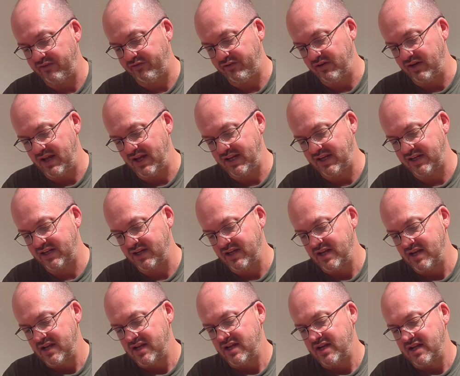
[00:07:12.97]
if you like.
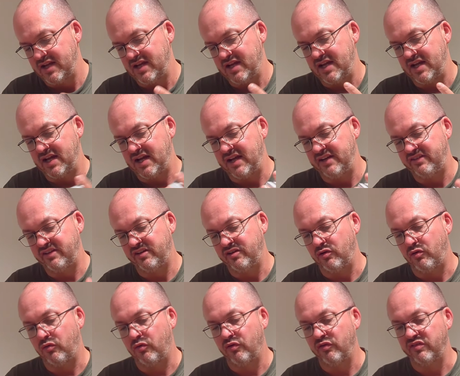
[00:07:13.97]
I
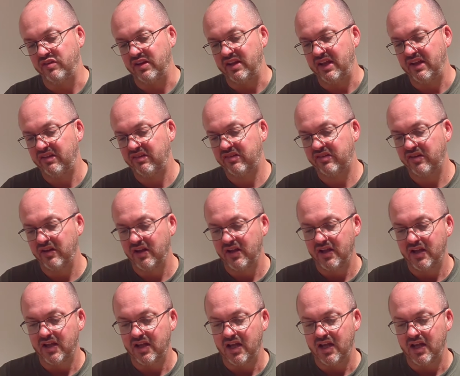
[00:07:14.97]
didn't order this,